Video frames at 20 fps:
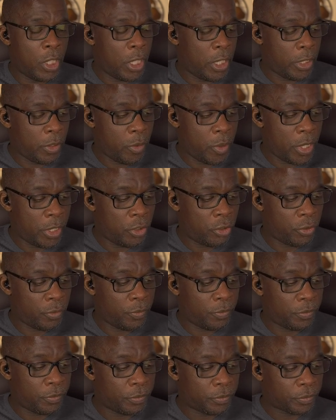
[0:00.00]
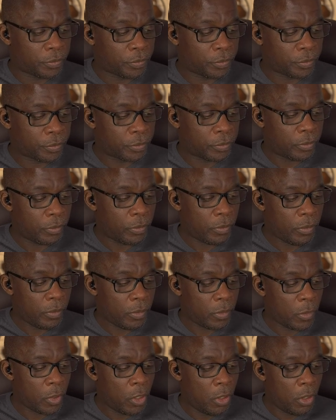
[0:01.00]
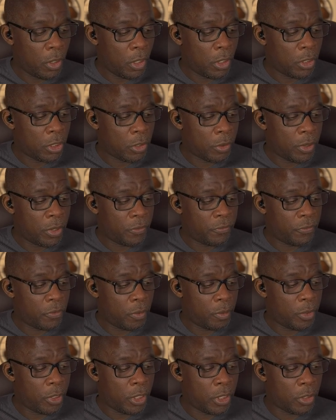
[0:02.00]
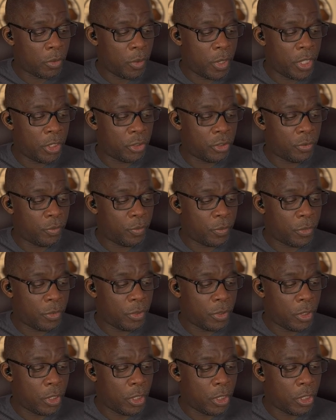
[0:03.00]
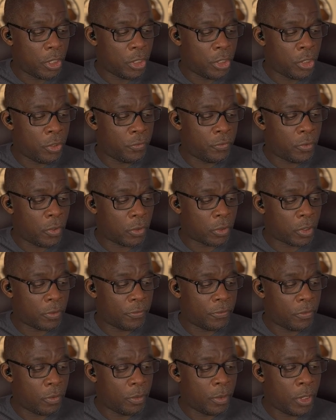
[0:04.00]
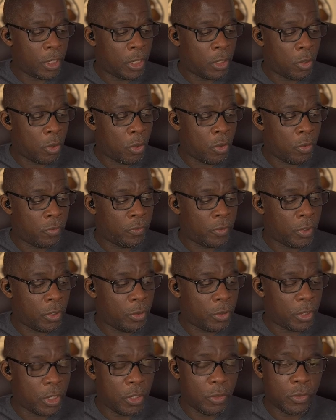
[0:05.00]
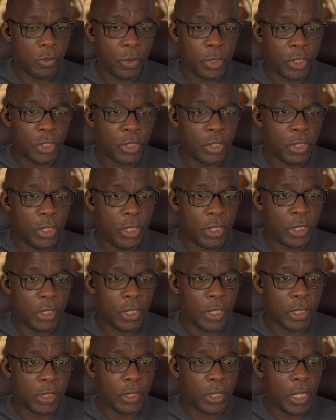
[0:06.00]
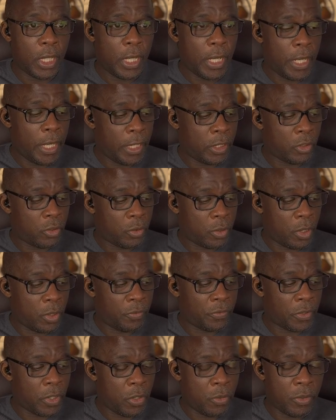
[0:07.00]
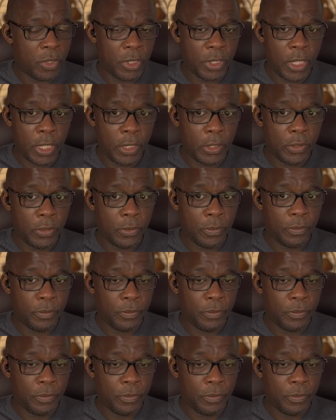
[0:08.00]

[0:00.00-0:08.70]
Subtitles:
equation. So in the formula equation, you've got the formula of glucose, which is C6H12O6.